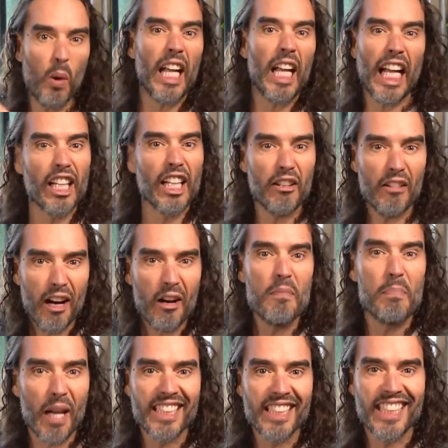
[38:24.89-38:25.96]
it in your own
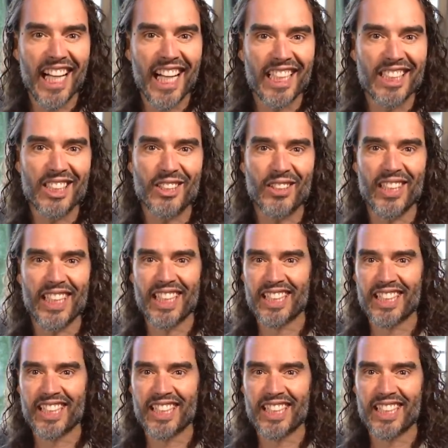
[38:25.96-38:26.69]
bloody country.